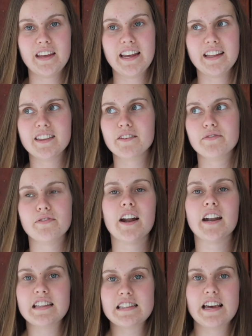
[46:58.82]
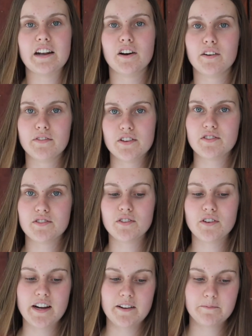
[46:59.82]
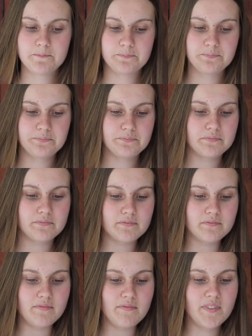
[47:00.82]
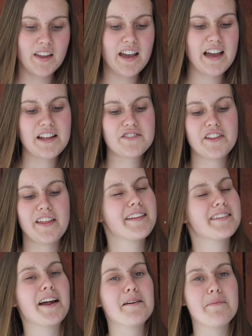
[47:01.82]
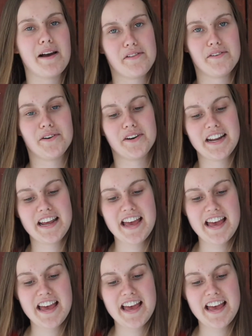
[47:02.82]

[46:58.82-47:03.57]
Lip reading: in the front and center of the story. And so that's kind of my thought.